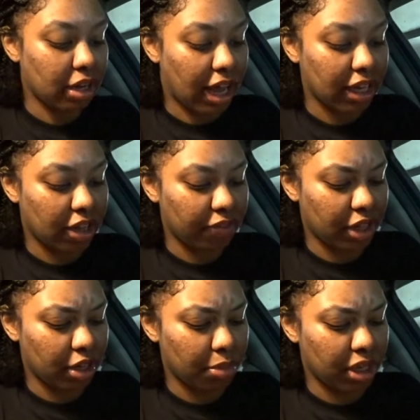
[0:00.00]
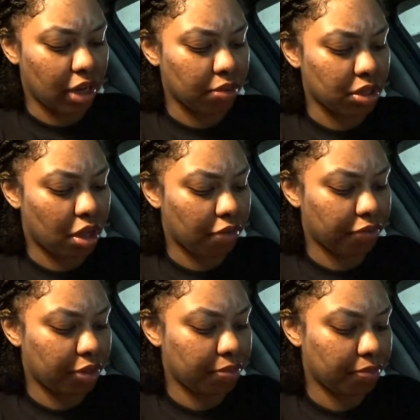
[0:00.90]
I love getting McDonald's
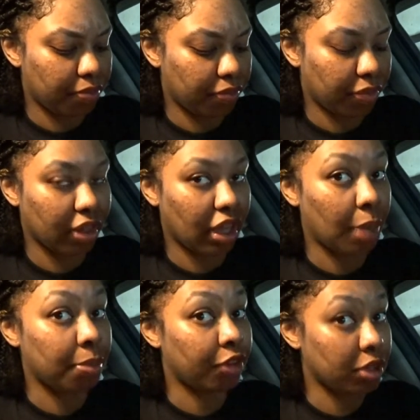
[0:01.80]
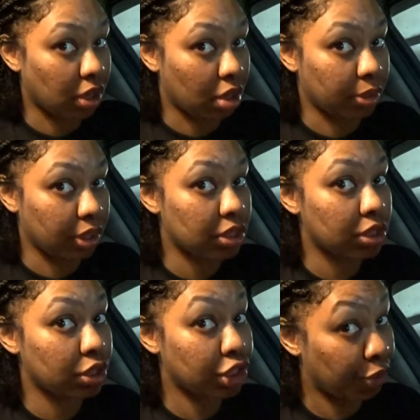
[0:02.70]
coffee. I prefer
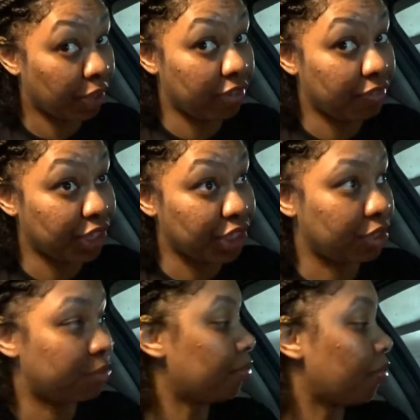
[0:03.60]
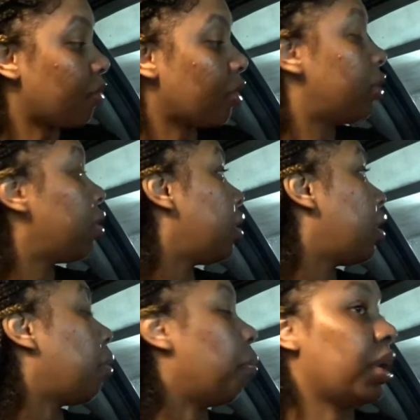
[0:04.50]
Starbucks. Don't get it fucked up.
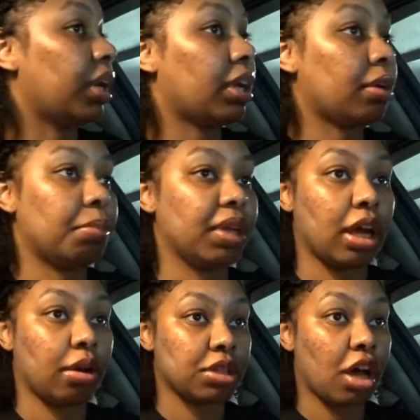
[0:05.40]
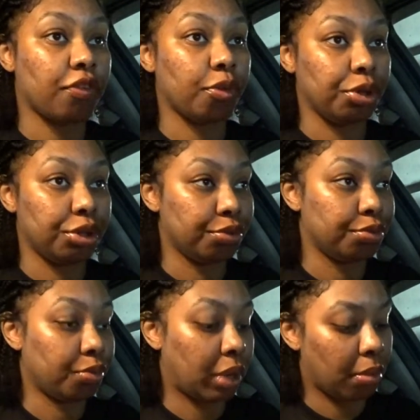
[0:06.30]
But McDonald's coffee will do
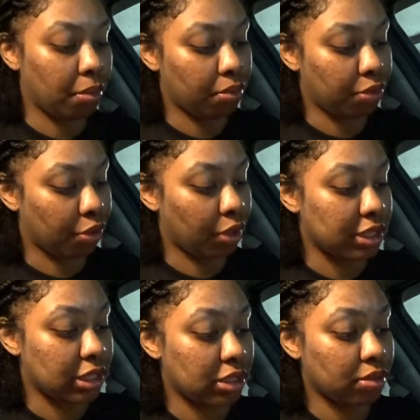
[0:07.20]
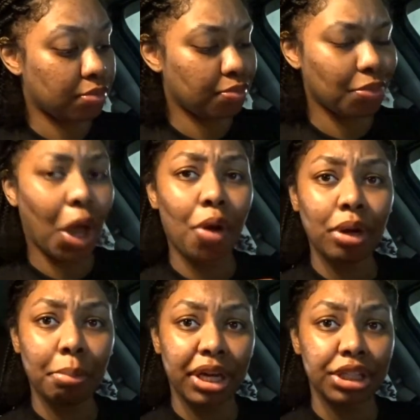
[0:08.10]
when a girl is on
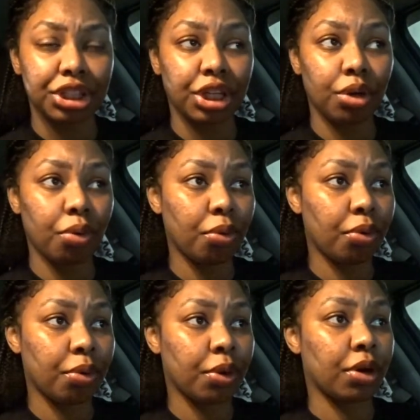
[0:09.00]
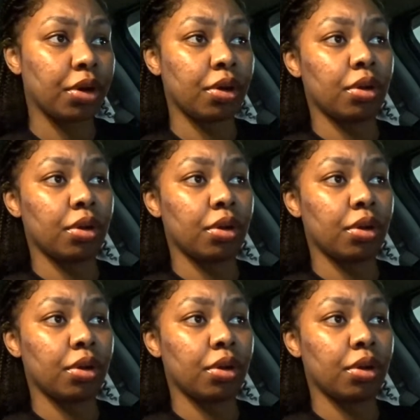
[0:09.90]
a budget or